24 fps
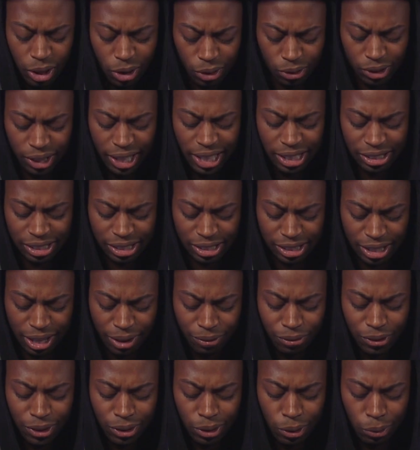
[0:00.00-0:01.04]
Colton Haynes is
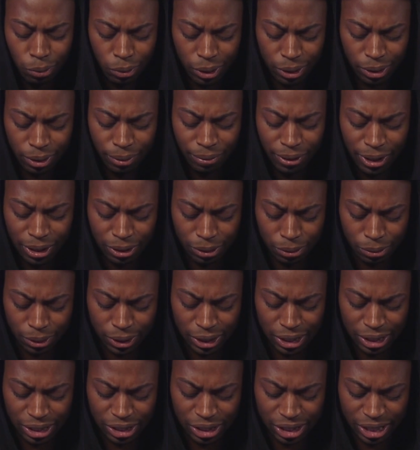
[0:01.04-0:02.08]
definitely the winner of
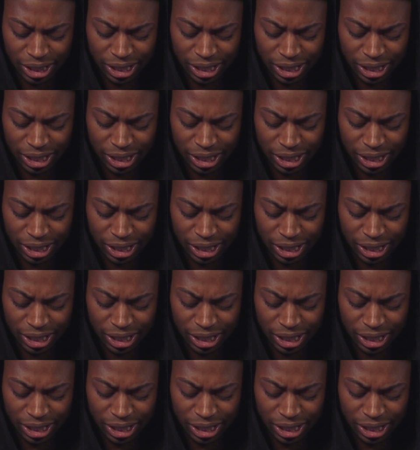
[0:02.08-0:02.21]
Halloween this